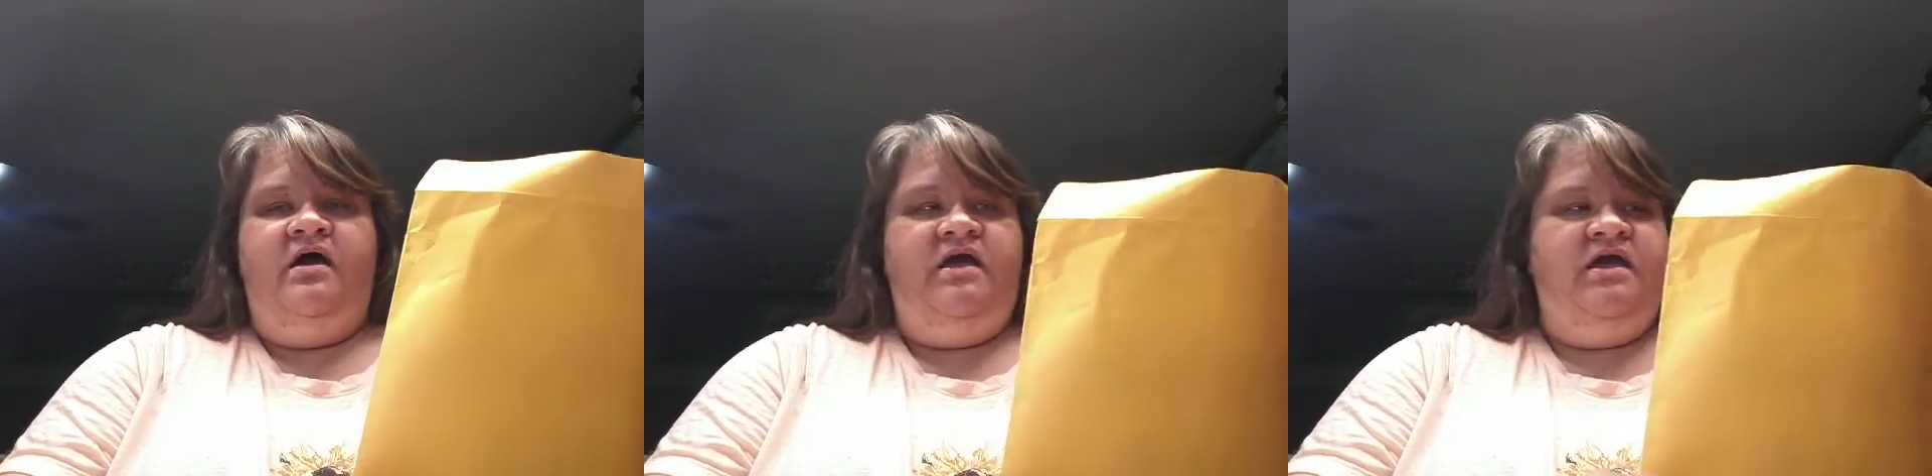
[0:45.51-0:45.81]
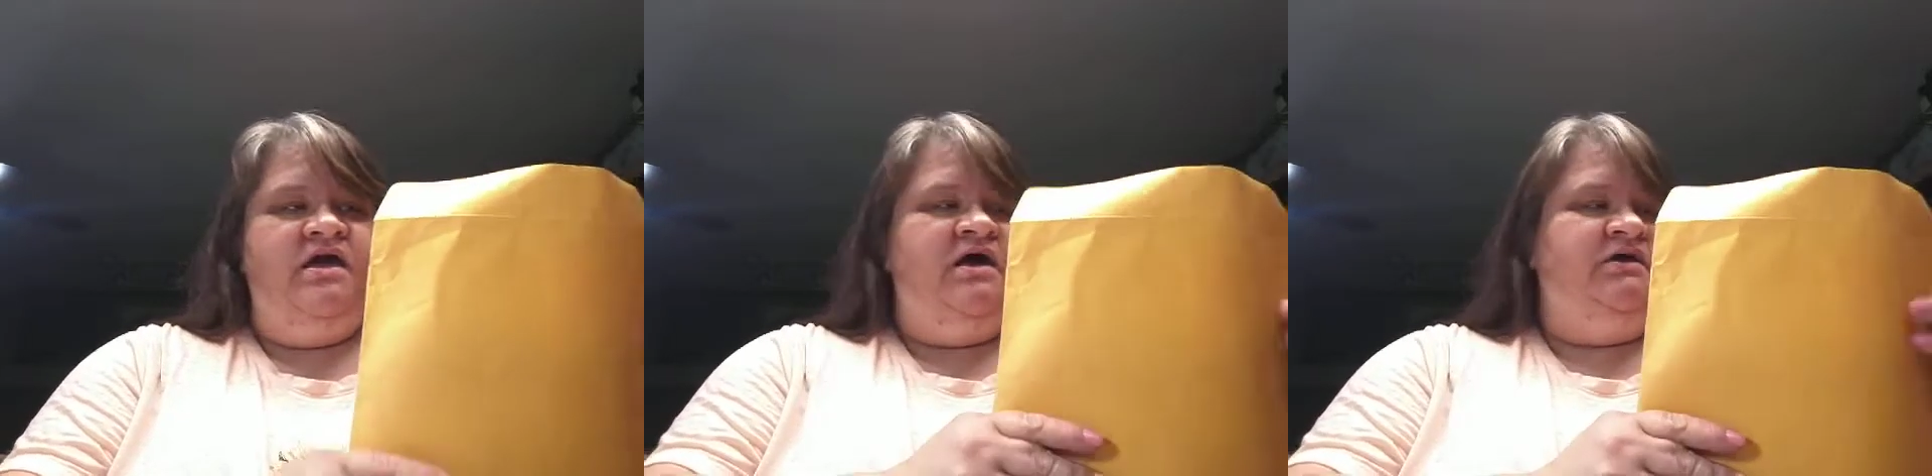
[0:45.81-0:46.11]

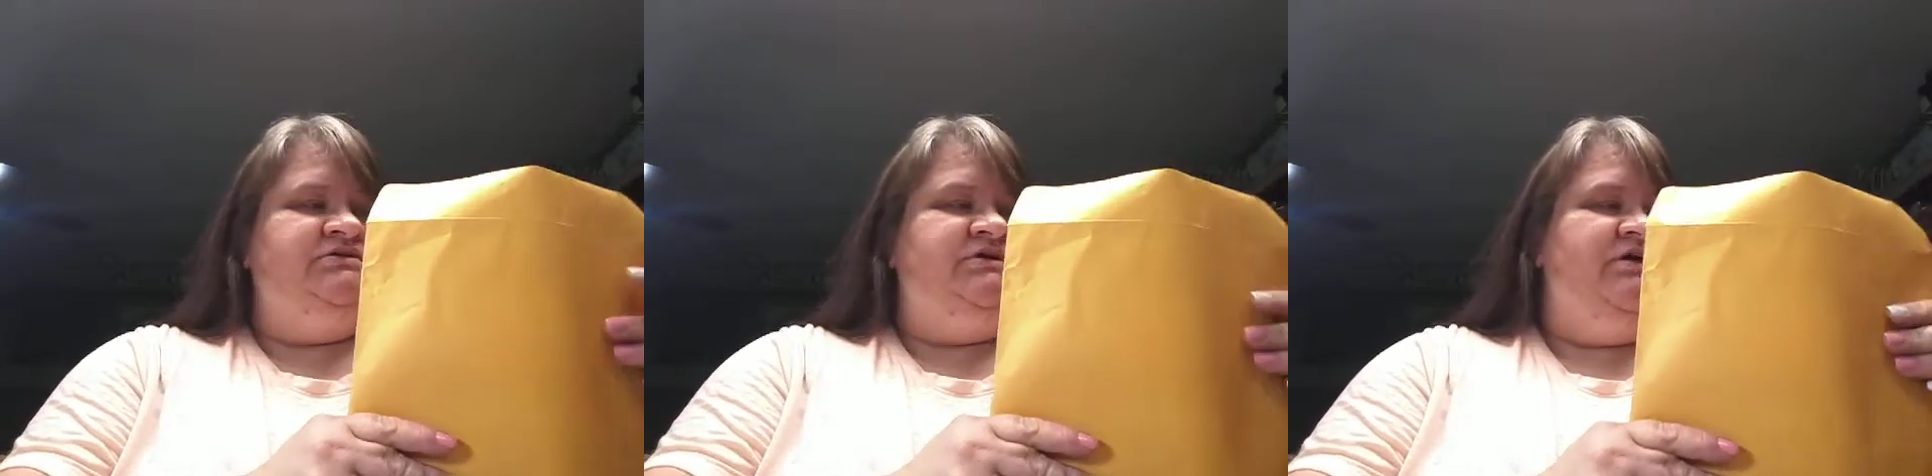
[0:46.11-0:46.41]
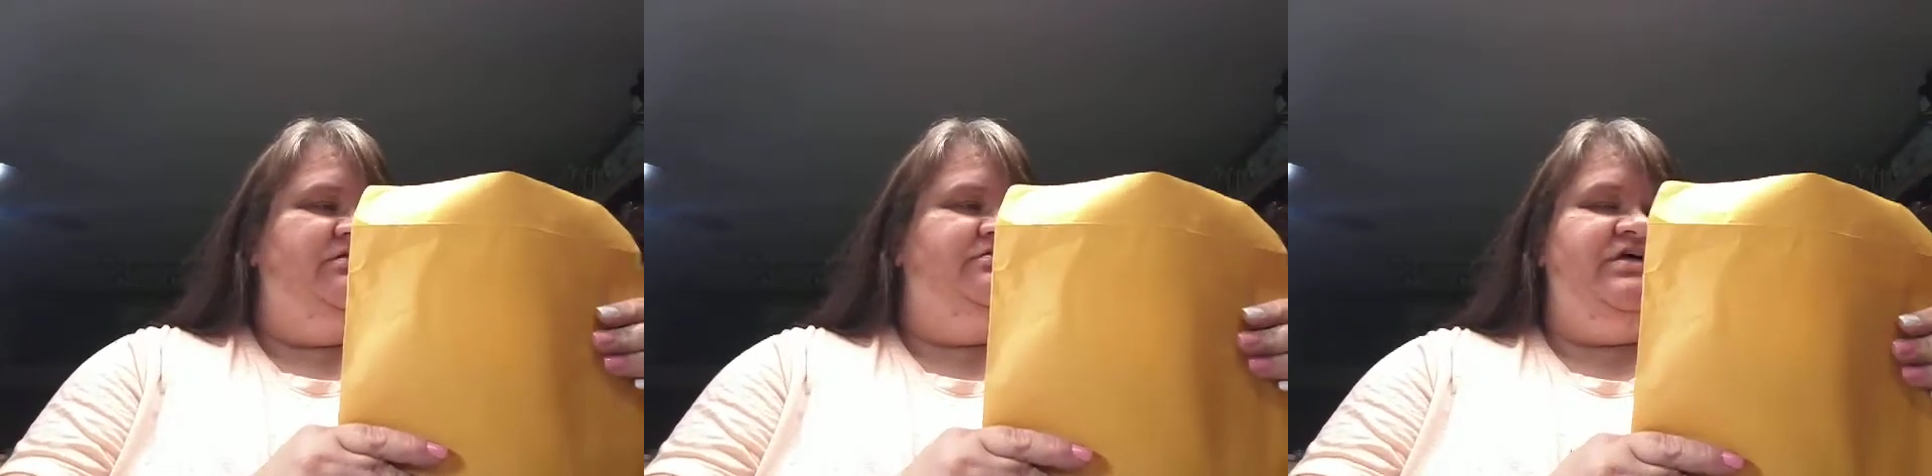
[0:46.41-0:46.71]
And
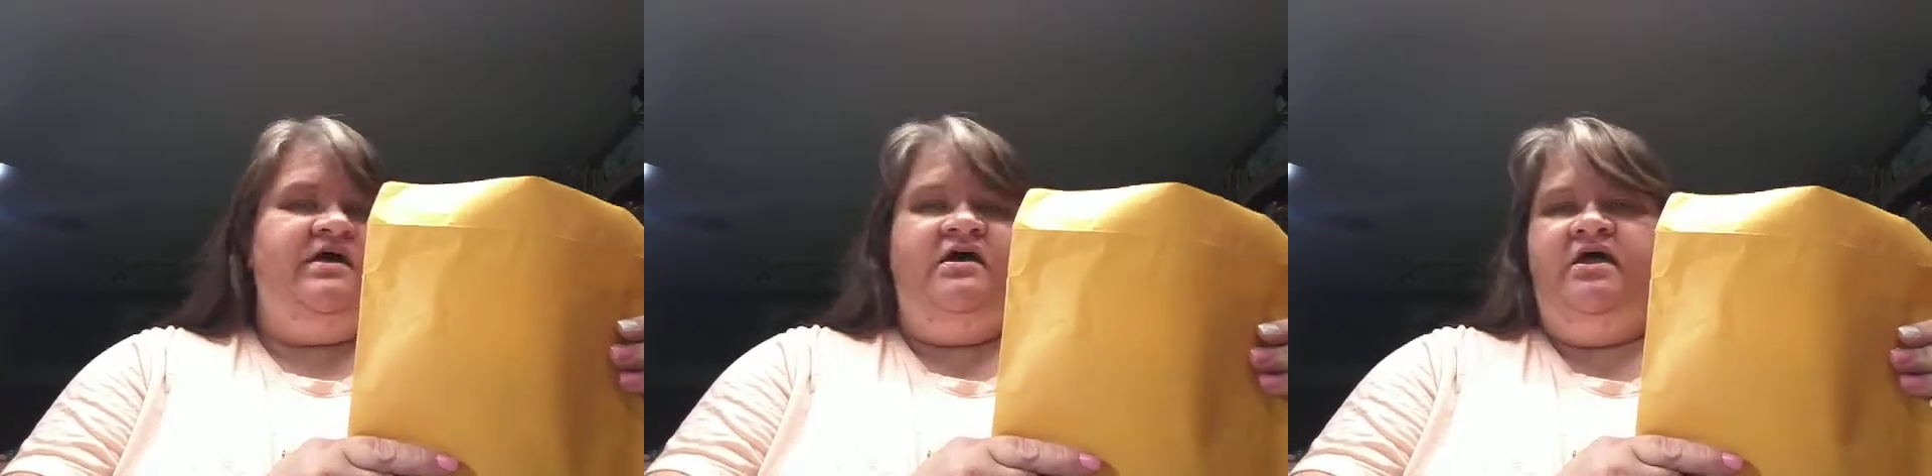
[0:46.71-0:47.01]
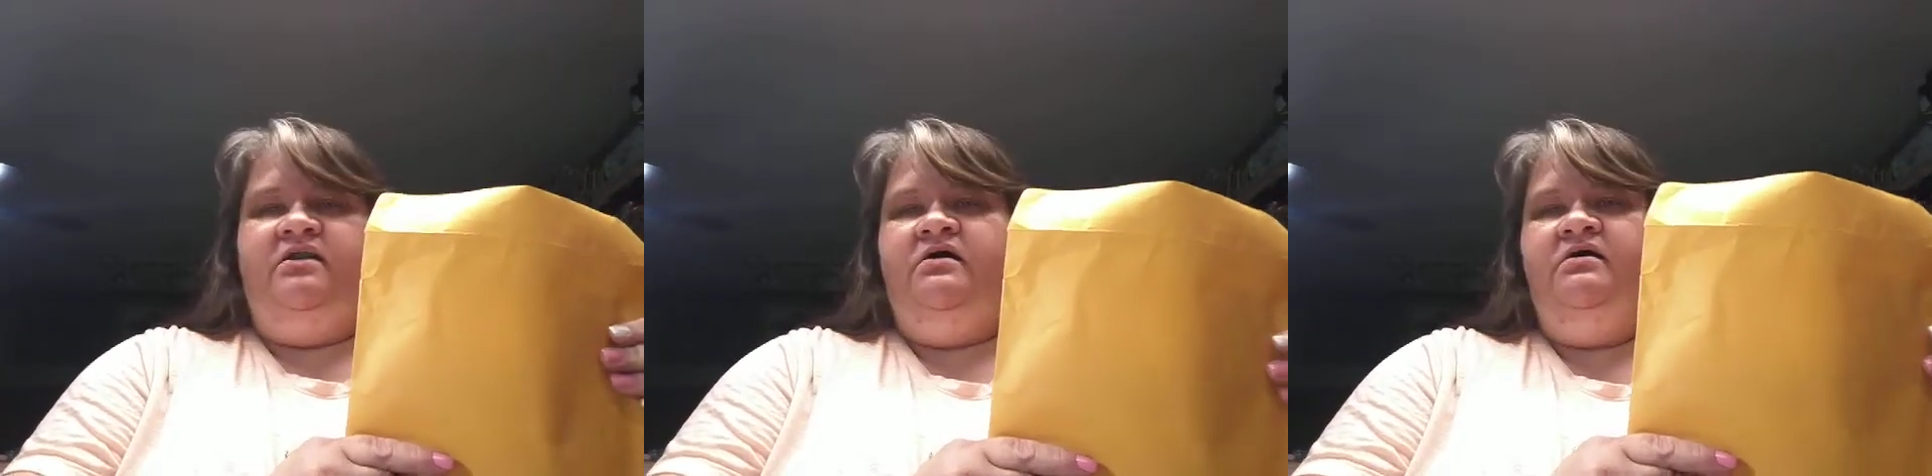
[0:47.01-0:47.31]

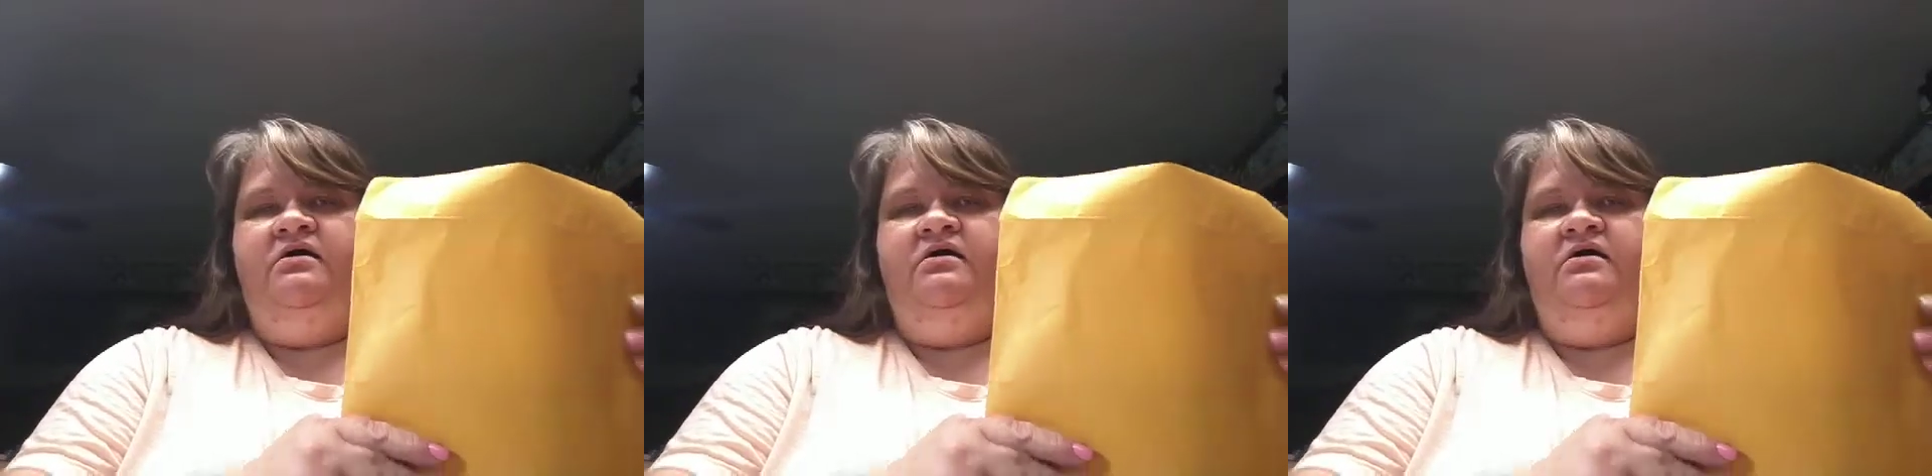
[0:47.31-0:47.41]
then